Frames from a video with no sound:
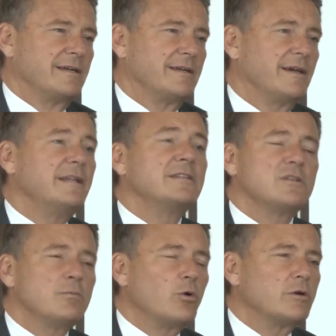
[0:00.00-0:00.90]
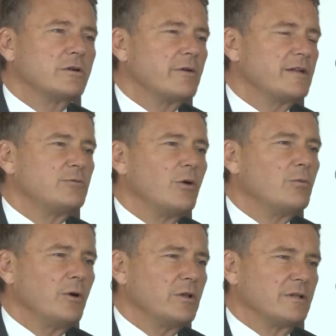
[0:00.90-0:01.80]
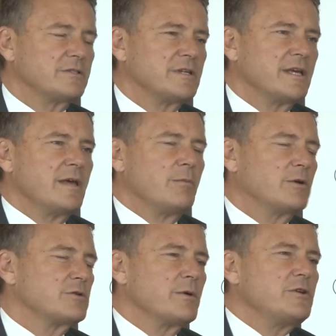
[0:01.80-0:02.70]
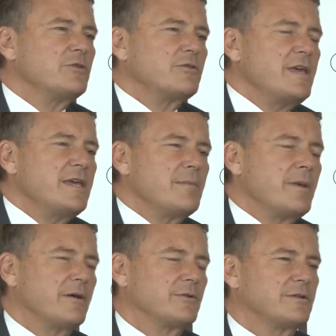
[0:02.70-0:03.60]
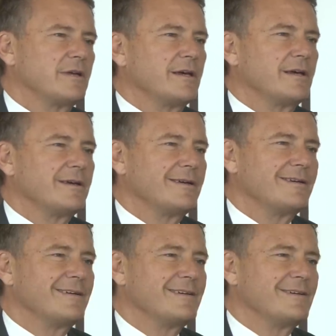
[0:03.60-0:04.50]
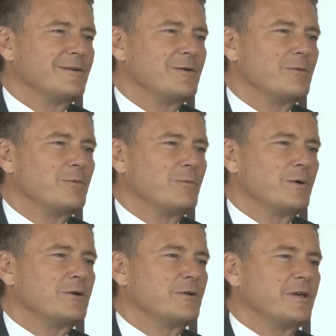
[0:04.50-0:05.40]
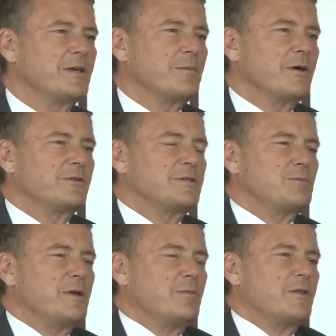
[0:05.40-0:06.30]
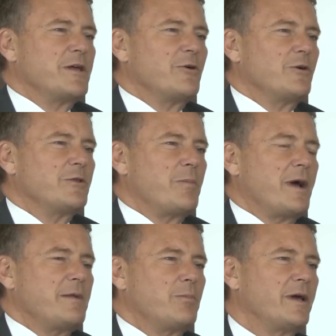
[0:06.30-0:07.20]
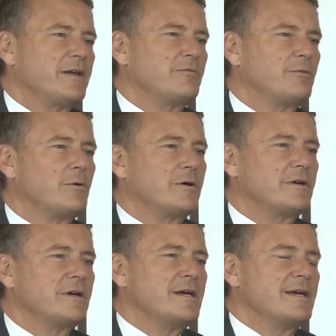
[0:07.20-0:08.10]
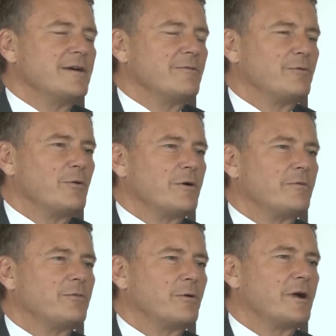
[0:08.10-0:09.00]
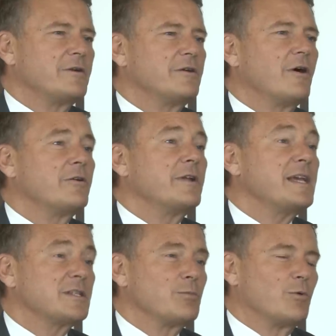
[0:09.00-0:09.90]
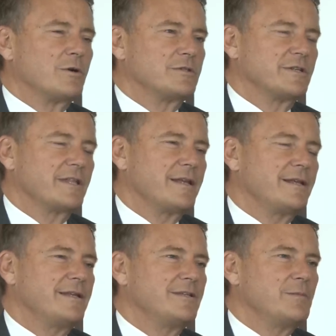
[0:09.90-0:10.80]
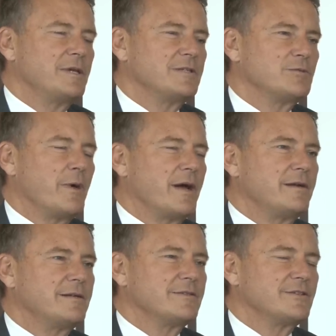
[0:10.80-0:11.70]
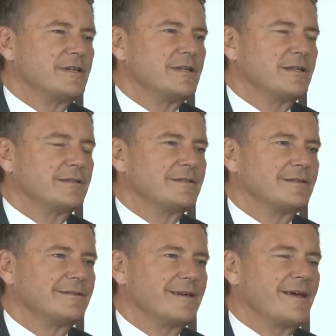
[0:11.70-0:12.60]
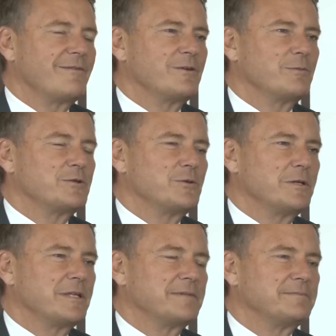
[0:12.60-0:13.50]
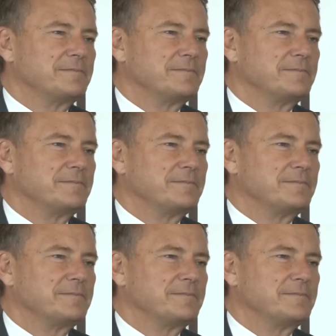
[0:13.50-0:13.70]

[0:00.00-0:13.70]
Uh, and it's important to create role models because when you think about uh, when you think about these people, they are the pipeline for uh, for for our, our next board. So they need to be inspired and see that they have the opportunity